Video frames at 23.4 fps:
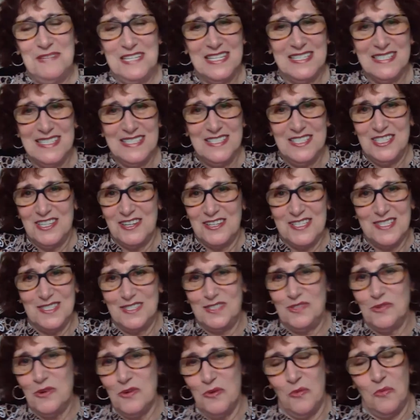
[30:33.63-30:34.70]
It's just
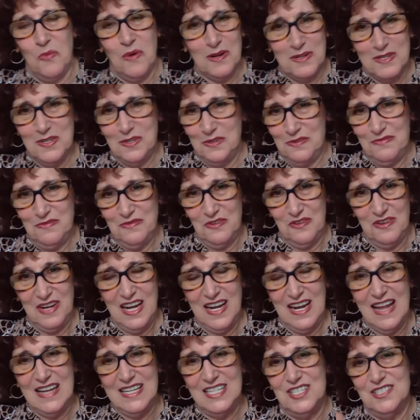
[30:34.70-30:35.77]
so wonderful, and
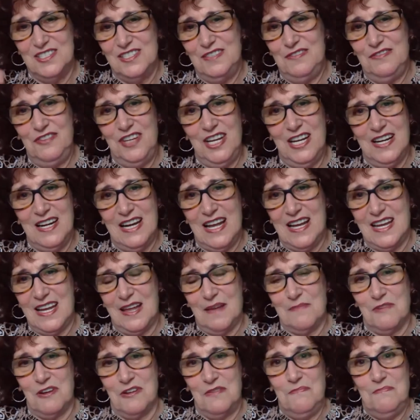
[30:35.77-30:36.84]
I just feel like
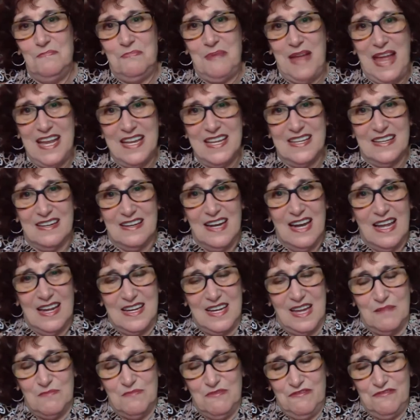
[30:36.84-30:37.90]
I'm unpacking, like
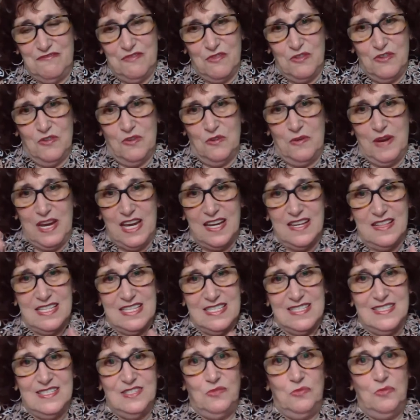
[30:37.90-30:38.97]
I'm following
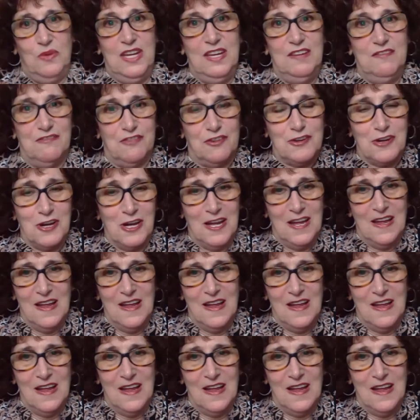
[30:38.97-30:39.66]
this river,